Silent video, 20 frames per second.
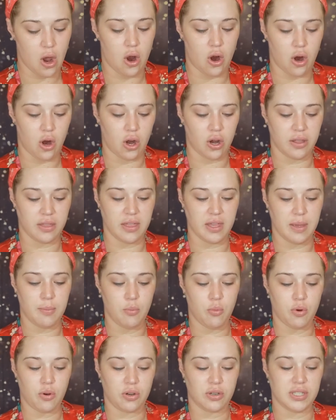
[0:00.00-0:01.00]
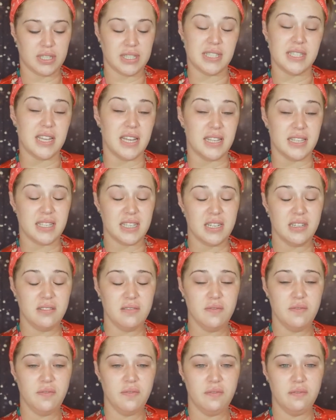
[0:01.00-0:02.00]
are the more
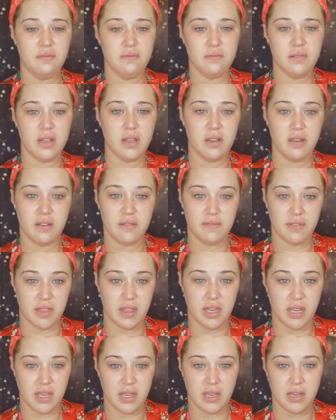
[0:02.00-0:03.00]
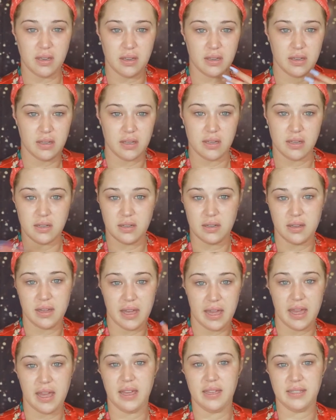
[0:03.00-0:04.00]
sensitive of the
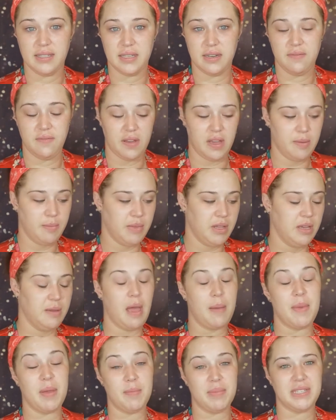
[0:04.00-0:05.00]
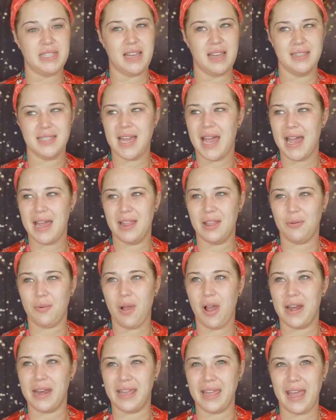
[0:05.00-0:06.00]
acid family. I mean, besides
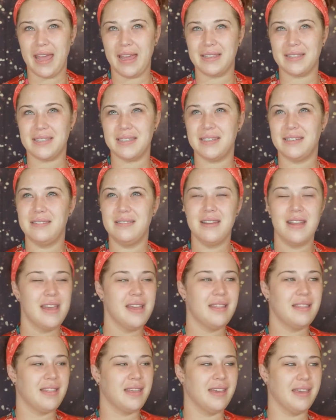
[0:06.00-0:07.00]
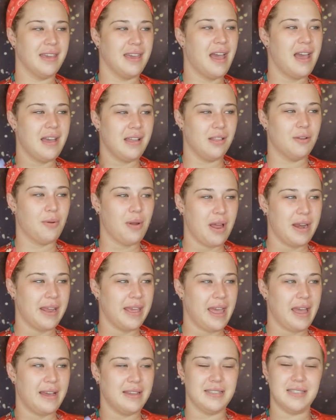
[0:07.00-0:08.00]
hyaluronic acid, like
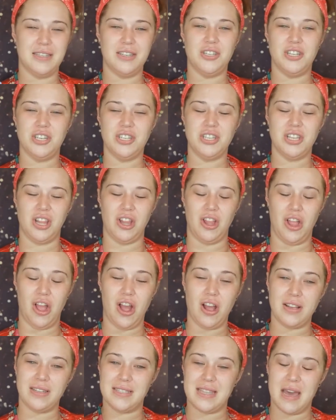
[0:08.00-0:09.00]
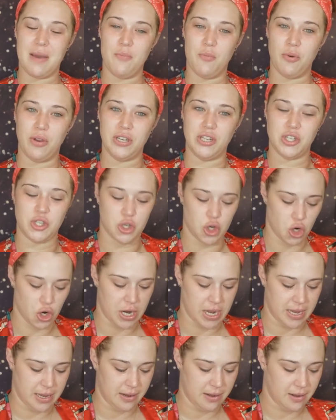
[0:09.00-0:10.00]
hyaluronic acid just locks that
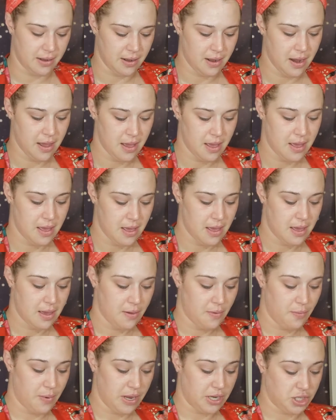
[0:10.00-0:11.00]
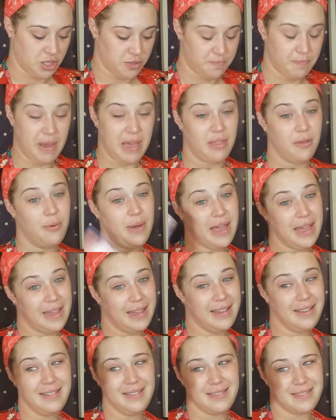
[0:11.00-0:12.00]
moisture in, which, by the
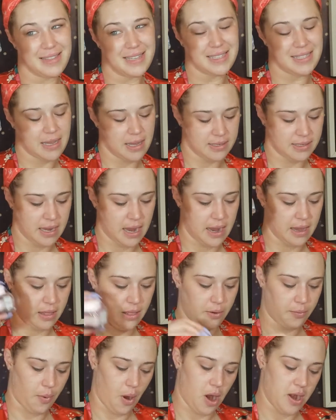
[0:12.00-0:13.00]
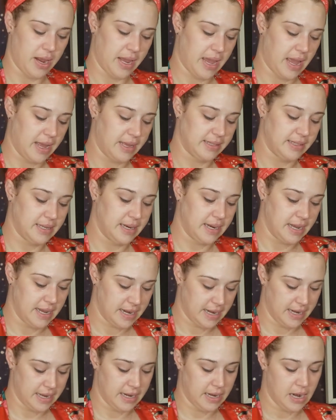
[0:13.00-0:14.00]
way, this has hyaluronic acid
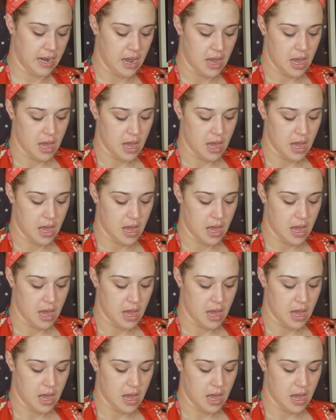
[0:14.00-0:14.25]
in it.